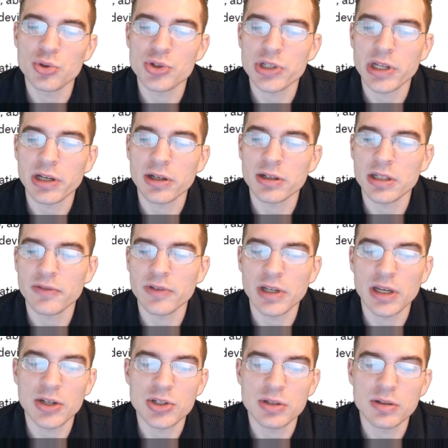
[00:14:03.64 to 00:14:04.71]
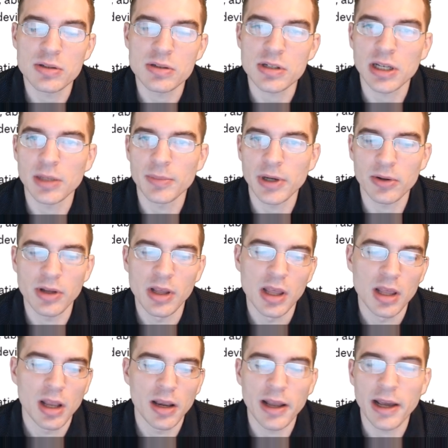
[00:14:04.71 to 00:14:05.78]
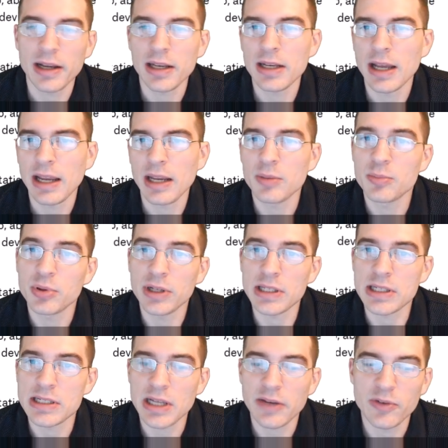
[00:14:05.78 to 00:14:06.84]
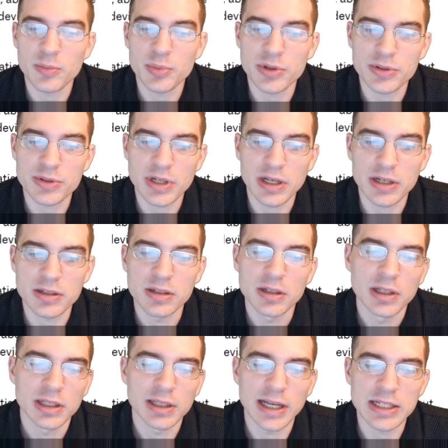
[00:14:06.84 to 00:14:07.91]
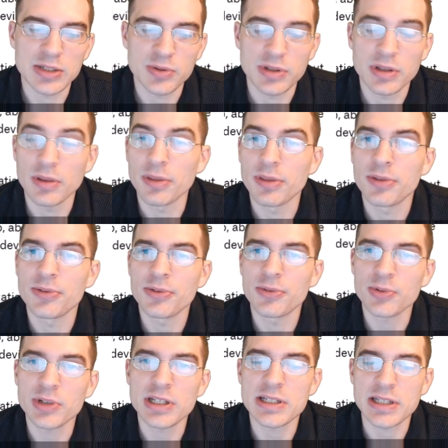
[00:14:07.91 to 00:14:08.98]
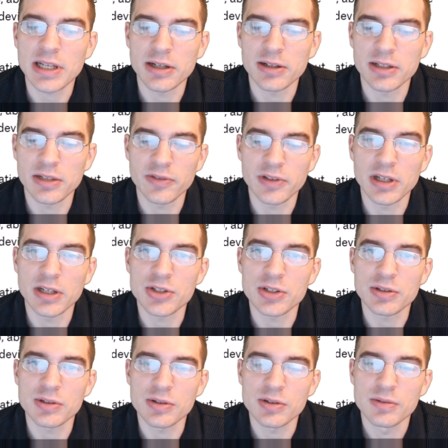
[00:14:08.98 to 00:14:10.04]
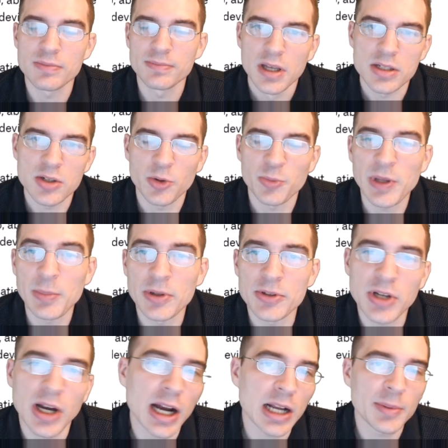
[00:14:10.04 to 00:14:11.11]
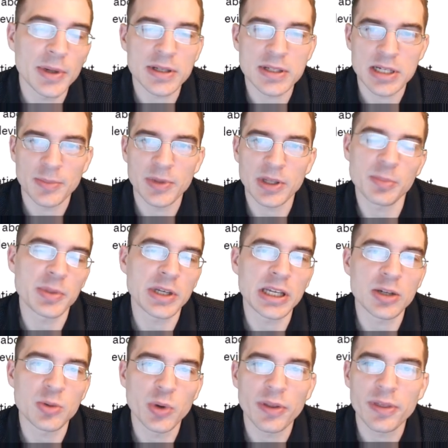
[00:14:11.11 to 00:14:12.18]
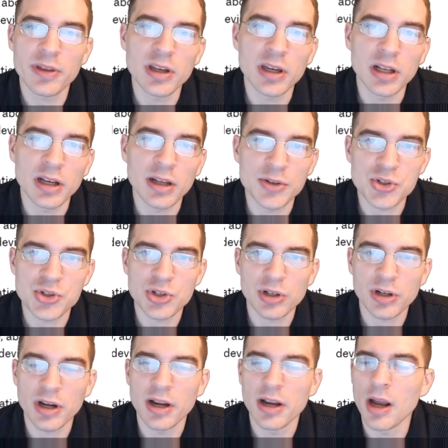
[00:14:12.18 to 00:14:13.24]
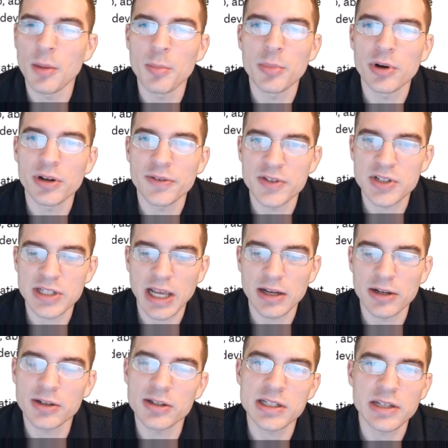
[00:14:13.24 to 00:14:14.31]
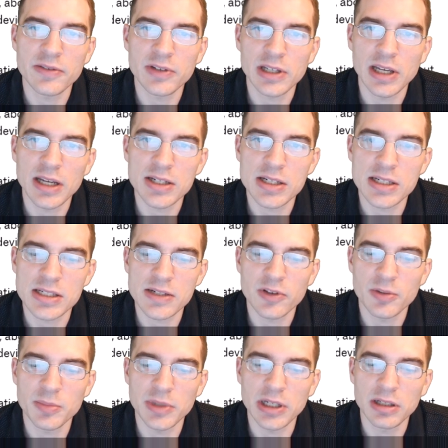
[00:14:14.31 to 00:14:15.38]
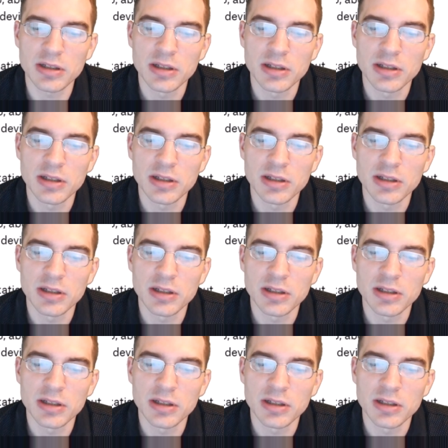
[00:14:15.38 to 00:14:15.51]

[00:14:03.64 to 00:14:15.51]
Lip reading: standard deviations, and about 99.7% lies within three standard deviations. So when people talk about something being within a certain number of standard deviations of the mean,